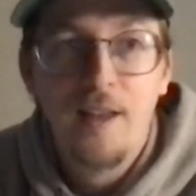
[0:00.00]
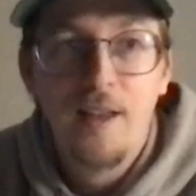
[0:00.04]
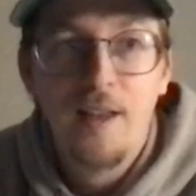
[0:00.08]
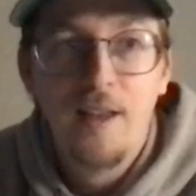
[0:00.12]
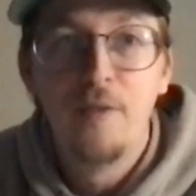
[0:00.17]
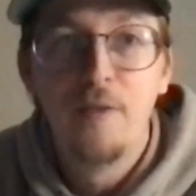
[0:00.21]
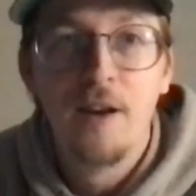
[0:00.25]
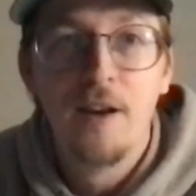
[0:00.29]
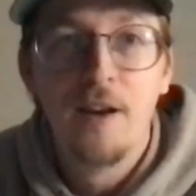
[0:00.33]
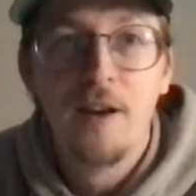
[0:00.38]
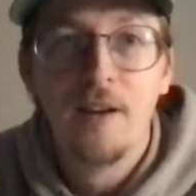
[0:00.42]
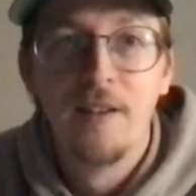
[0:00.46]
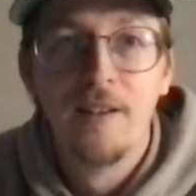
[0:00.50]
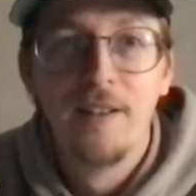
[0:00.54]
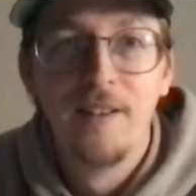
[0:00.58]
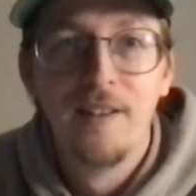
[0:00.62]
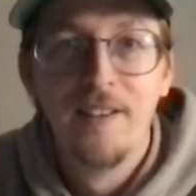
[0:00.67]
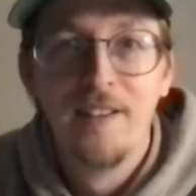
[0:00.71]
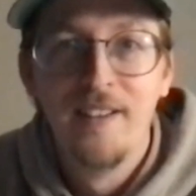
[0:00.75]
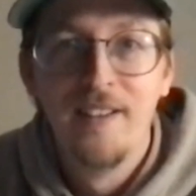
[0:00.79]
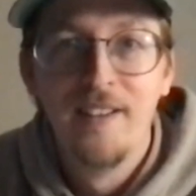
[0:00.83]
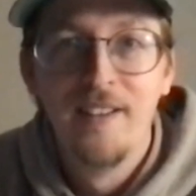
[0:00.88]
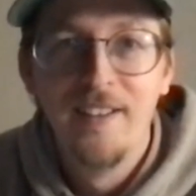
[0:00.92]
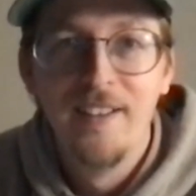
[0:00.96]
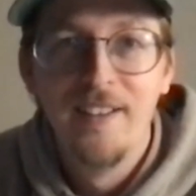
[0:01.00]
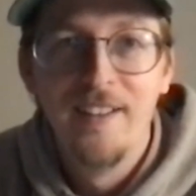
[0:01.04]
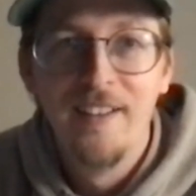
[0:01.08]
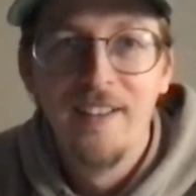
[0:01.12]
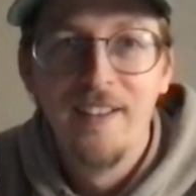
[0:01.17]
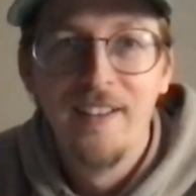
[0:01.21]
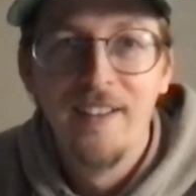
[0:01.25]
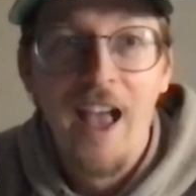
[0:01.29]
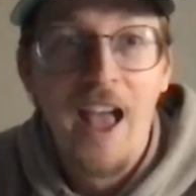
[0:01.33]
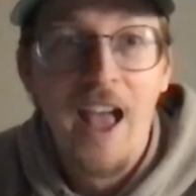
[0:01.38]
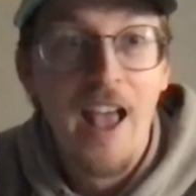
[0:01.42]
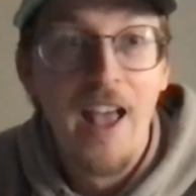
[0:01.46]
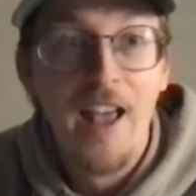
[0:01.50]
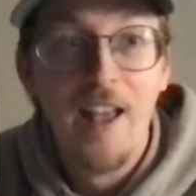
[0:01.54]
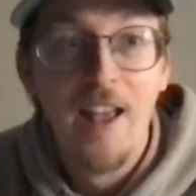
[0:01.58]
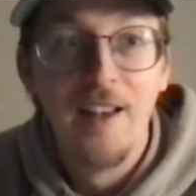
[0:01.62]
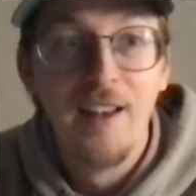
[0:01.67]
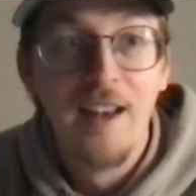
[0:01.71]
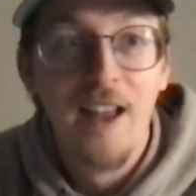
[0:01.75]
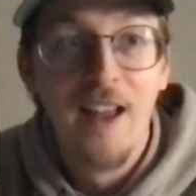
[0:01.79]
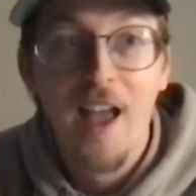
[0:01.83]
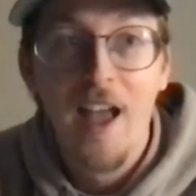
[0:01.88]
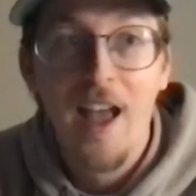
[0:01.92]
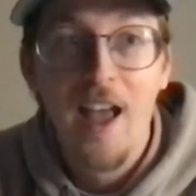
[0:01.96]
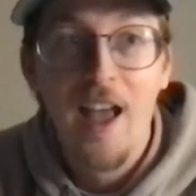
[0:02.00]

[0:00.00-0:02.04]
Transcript: Love her. And